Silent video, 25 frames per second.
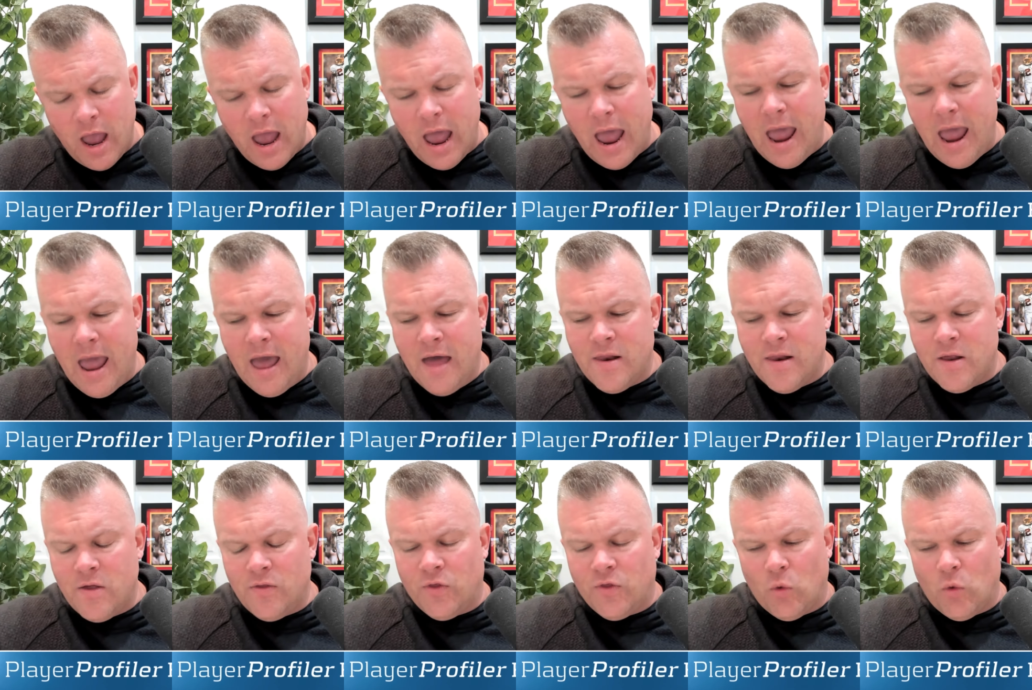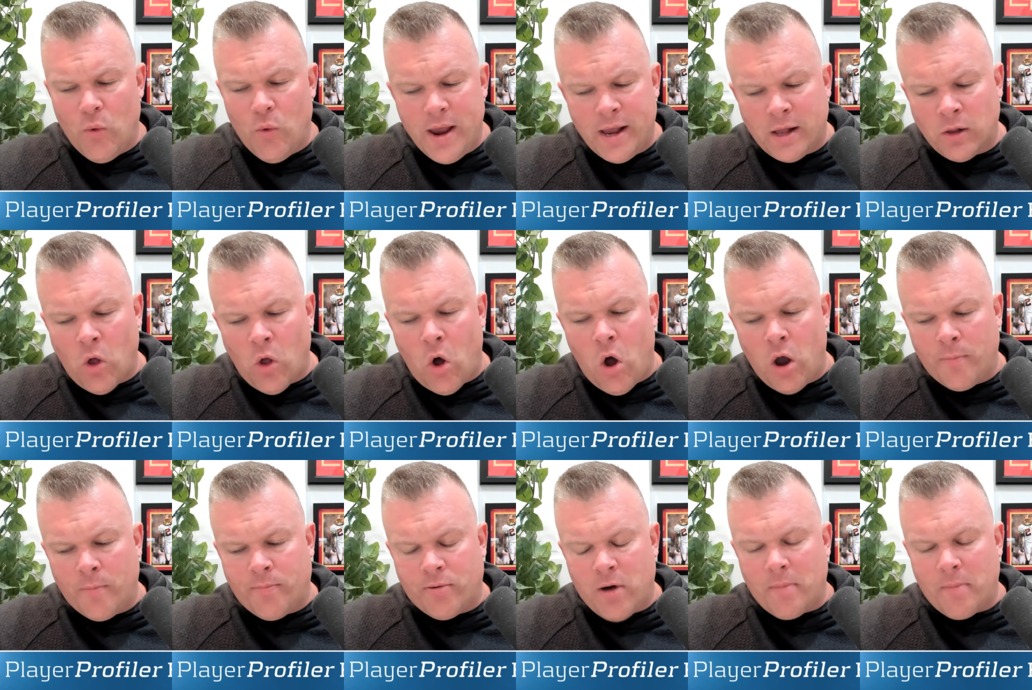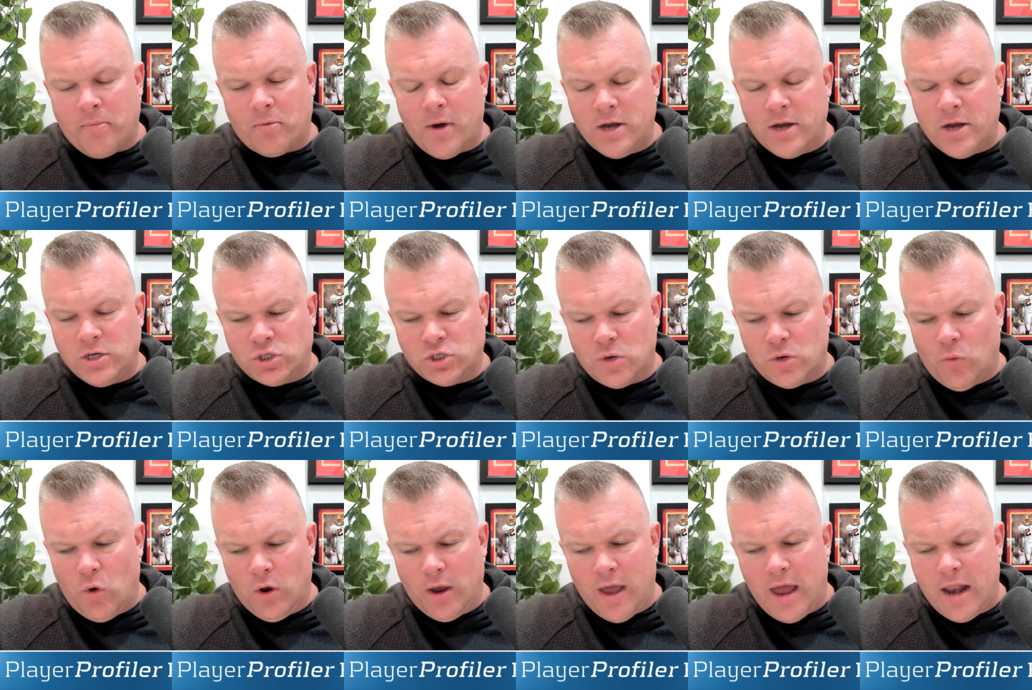And the week-long preparation
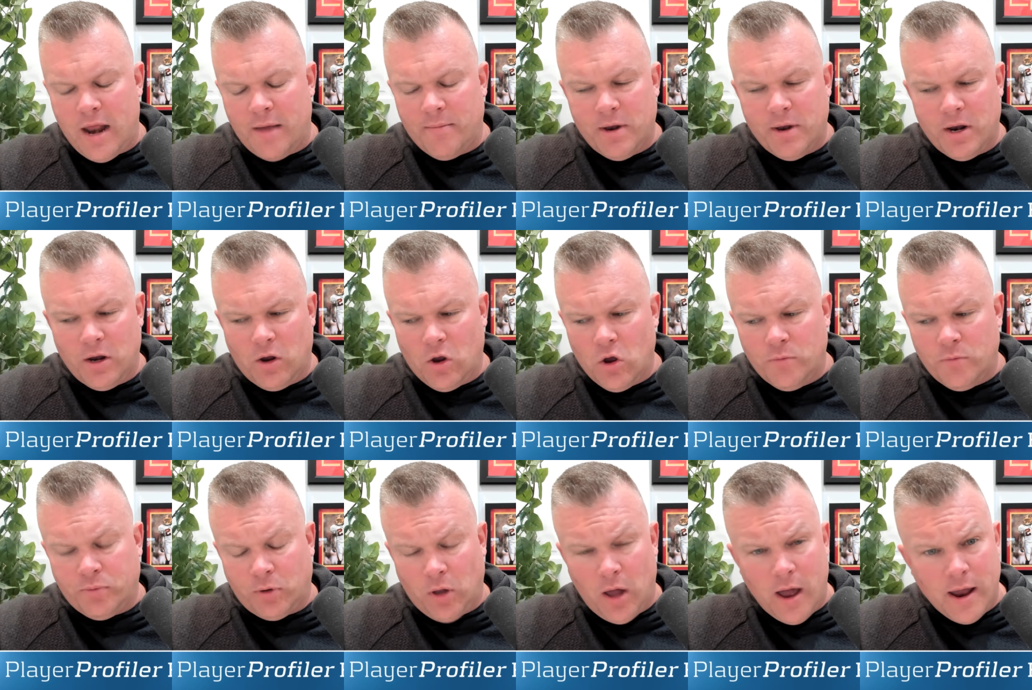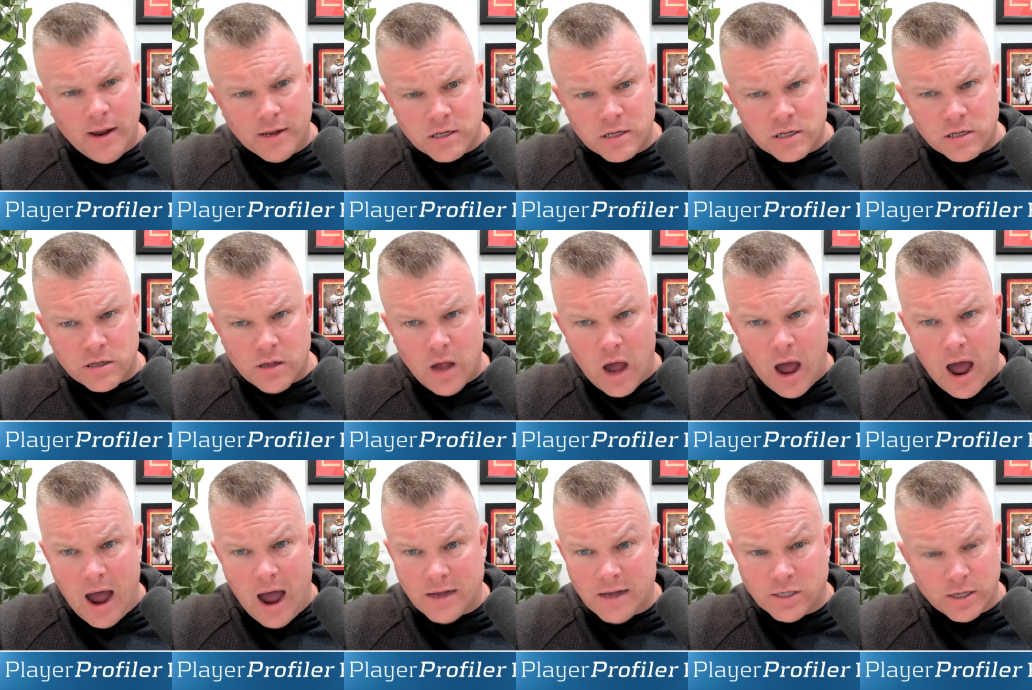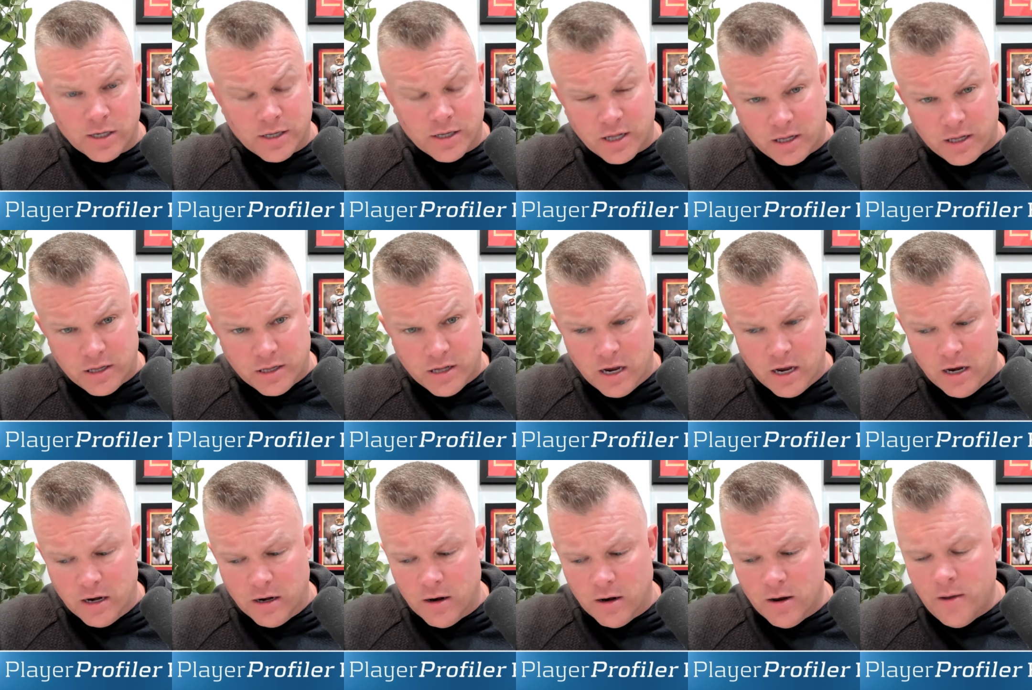will get him in a good place to
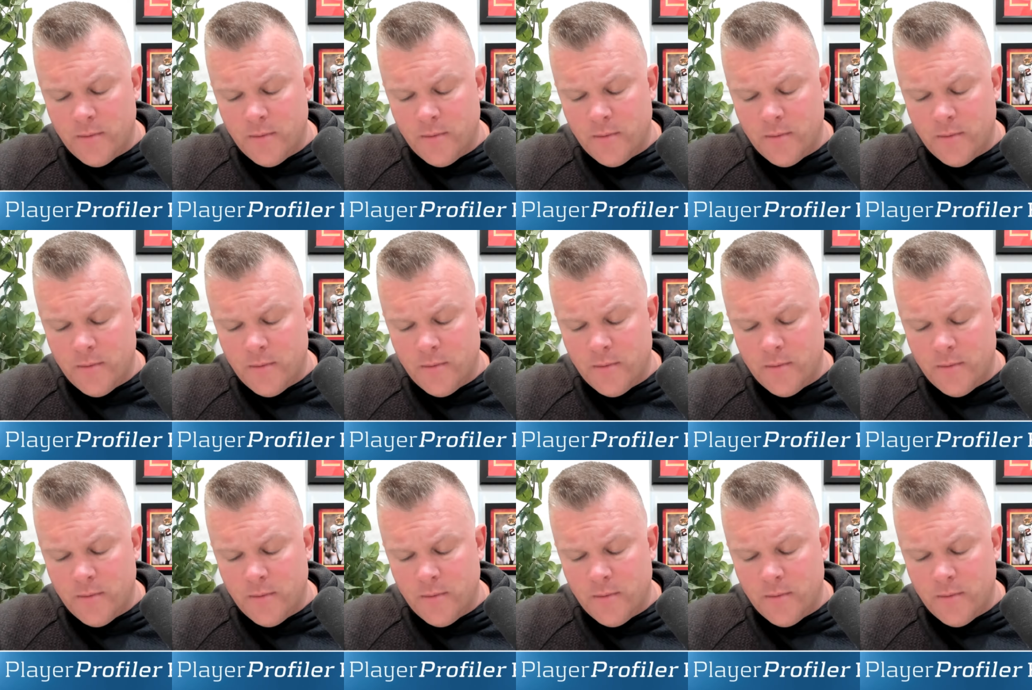succeed.